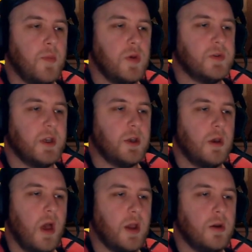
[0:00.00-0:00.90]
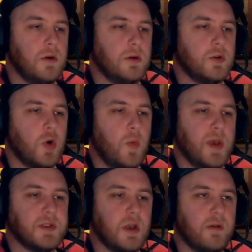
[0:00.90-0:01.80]
music. I couldn't control
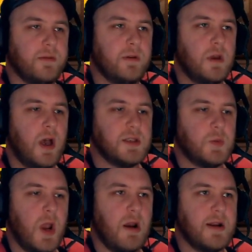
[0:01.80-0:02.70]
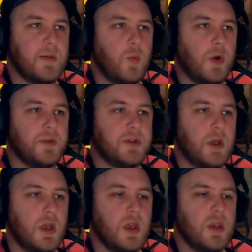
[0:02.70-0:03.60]
myself. I swear I didn't want to.
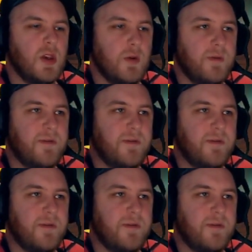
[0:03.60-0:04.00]
You